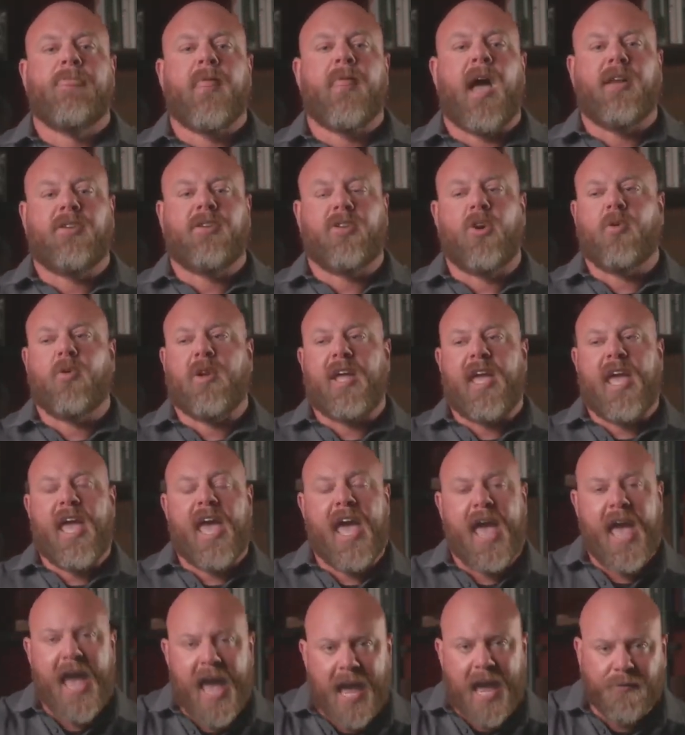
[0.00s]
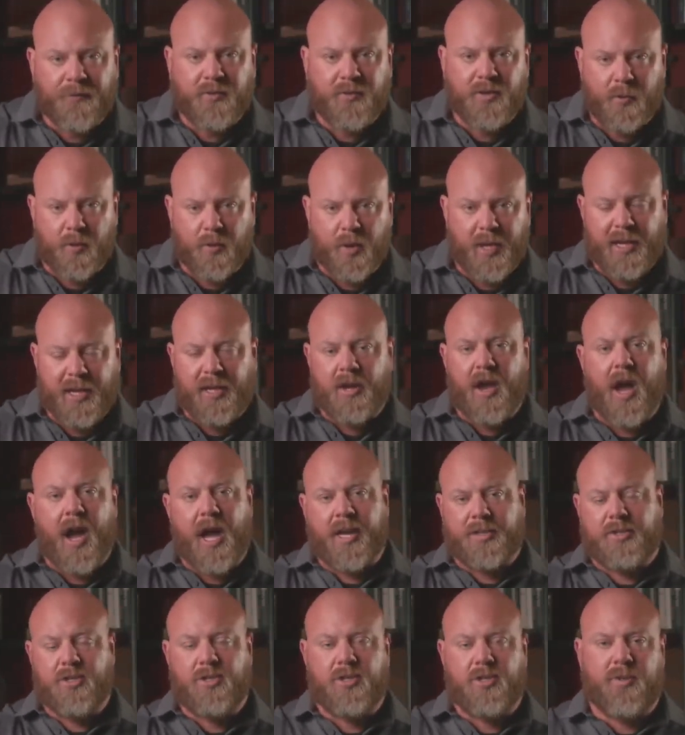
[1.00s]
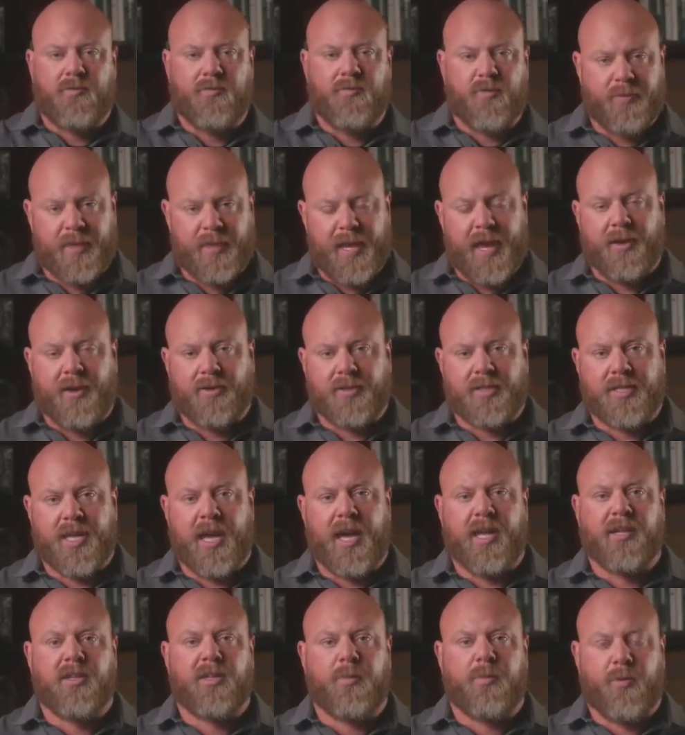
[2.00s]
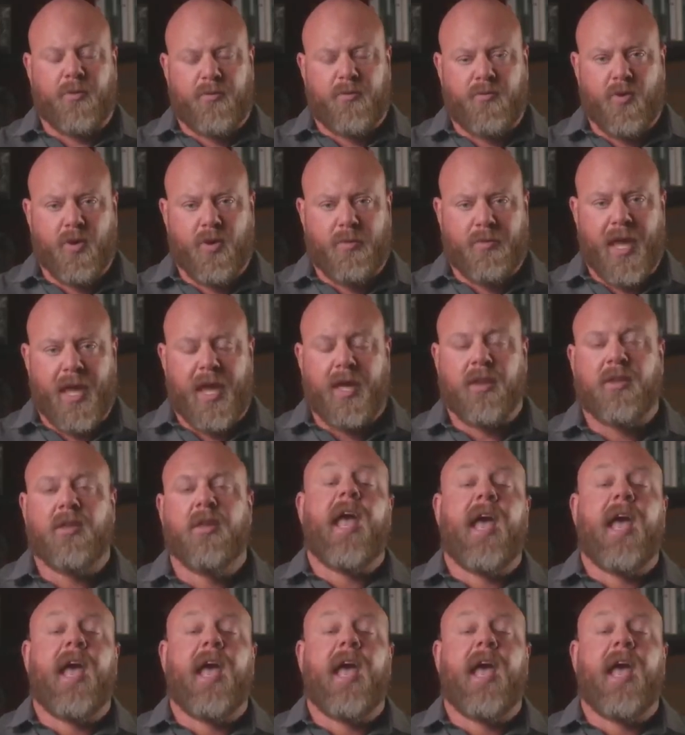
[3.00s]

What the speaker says: I don't have to bring in oxygen from the outside to perform that.